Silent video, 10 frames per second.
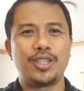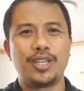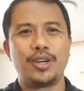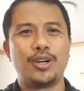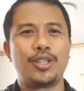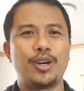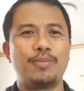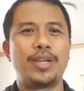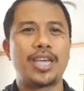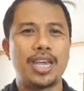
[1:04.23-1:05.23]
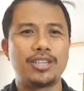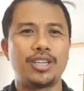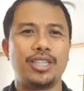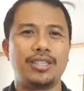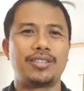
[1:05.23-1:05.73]
and the law on
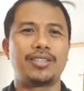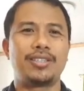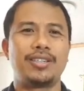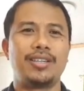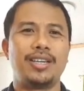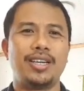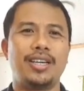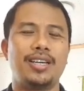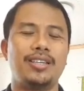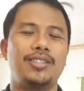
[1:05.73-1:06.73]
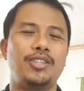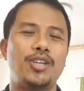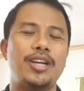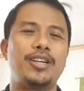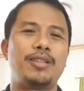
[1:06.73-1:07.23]
obligations. The
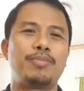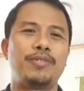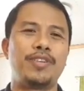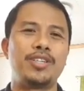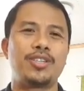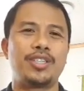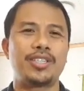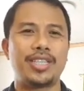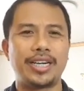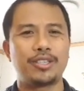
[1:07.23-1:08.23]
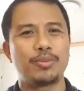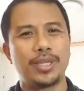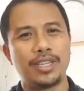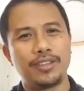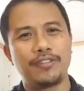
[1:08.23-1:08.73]
general provision starts
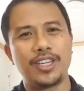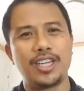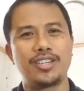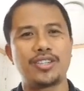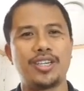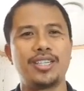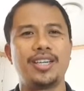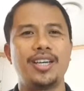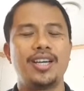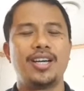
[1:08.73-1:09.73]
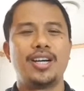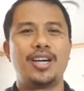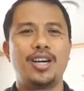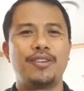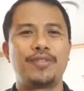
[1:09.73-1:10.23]
with the definition
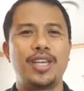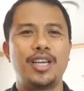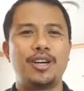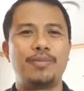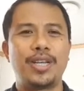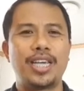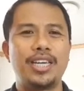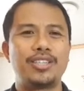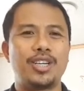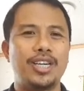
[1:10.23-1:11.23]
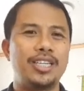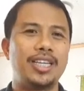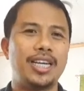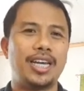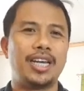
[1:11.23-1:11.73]
of the
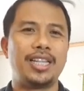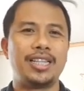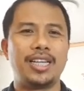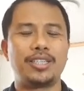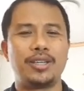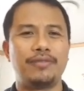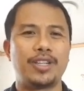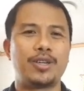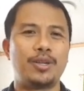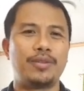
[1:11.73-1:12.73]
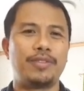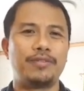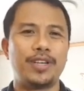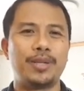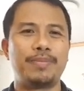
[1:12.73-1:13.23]
obligation, and the Civil Code of the
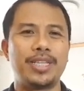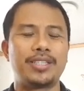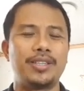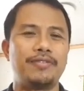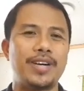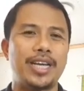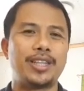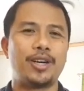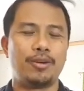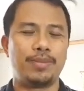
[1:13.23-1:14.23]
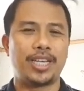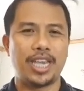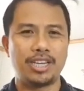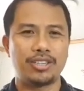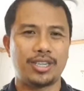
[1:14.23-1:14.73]
Philippines defined
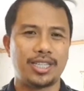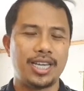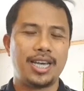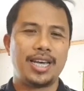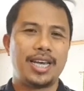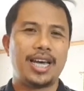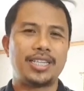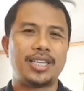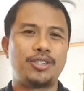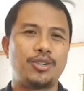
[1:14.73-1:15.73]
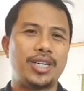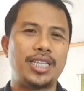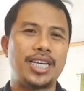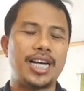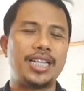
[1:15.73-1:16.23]
obligation as a
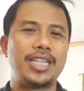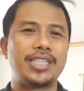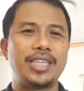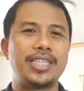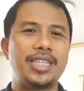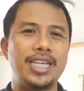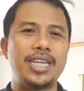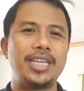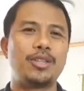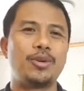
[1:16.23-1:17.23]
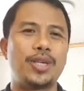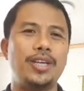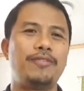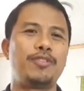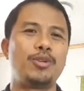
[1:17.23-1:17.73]
juridical necessity to
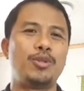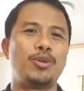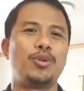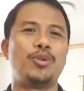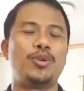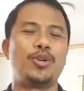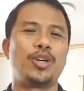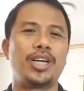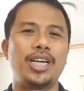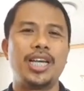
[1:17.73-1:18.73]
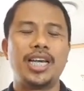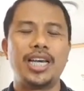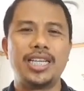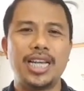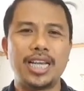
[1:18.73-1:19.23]
give, to do, or
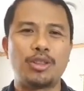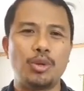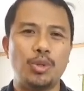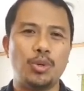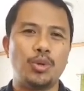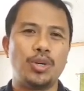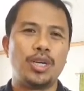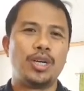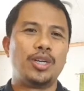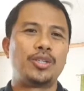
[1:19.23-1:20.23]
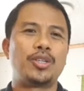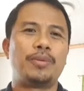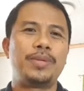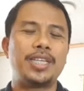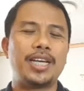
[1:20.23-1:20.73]
not to do. So
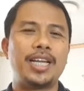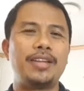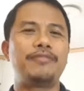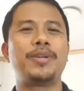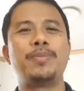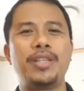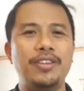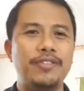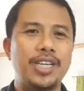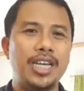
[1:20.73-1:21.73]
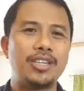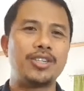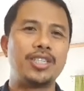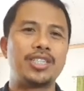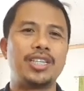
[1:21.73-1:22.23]
basically, from the
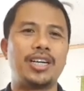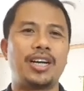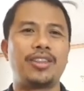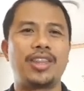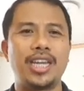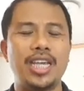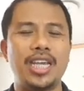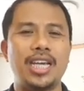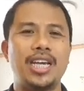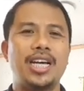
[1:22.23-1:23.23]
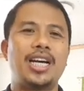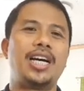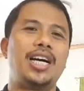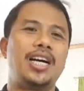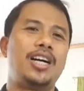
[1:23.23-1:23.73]
definitions, there are three
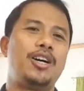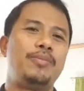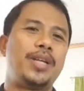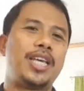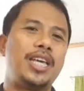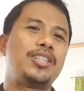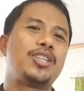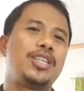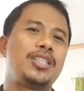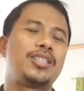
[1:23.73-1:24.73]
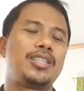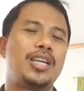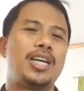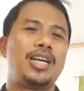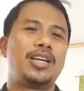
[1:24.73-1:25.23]
obligations.
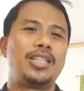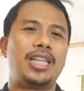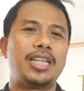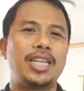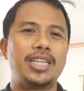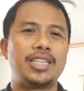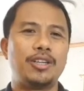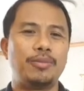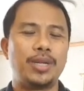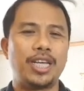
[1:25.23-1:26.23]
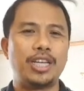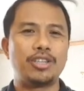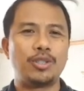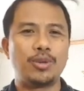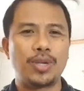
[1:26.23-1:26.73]
That is an
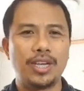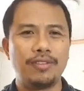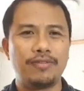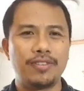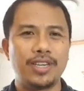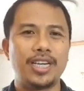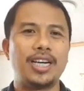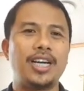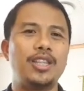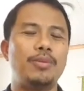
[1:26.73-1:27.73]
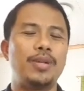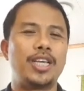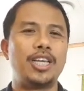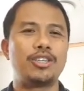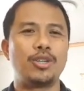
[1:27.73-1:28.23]
obligation to give, an
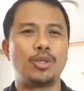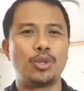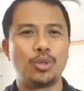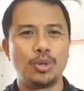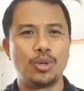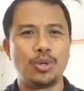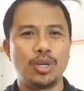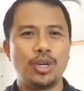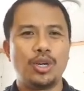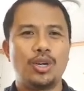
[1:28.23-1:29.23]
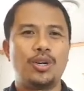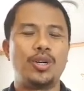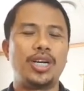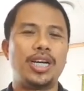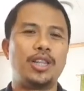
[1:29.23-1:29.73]
obligation to do,
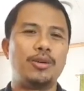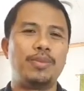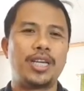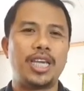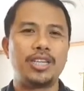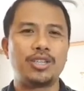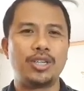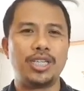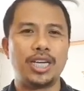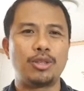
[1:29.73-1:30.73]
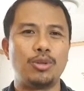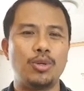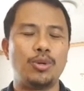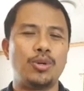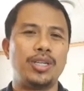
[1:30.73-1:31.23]
or an obligation not to
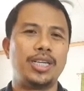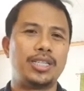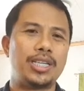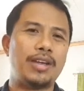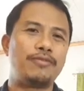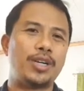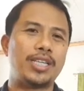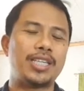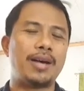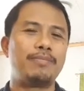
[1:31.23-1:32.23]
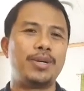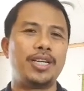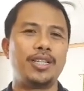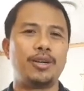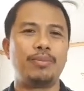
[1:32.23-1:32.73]
do. Let's say, for
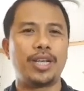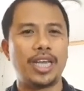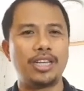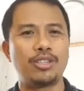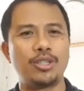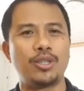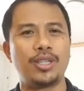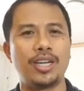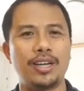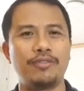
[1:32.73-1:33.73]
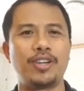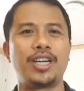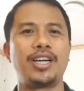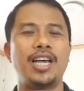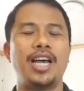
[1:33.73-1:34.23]
example, an obligation to
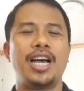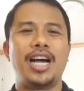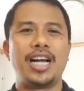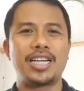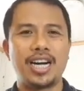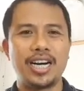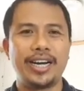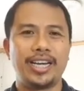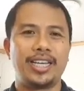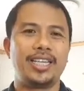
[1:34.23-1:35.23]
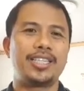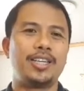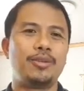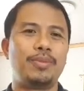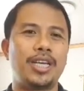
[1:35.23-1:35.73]
deliver a car is
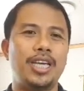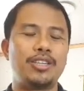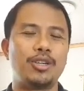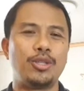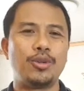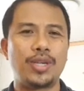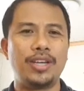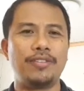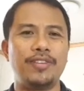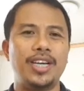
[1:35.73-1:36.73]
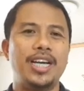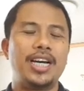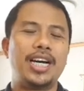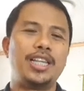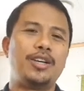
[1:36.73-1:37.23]
an obligation to give.
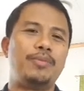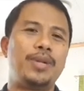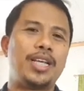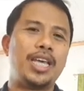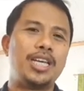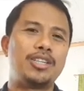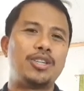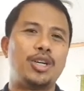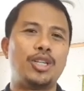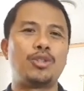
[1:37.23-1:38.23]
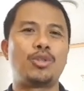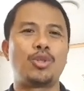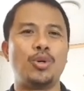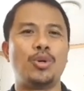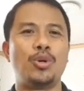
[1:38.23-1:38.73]
An obligation
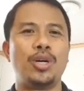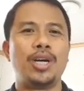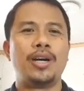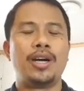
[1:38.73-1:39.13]
to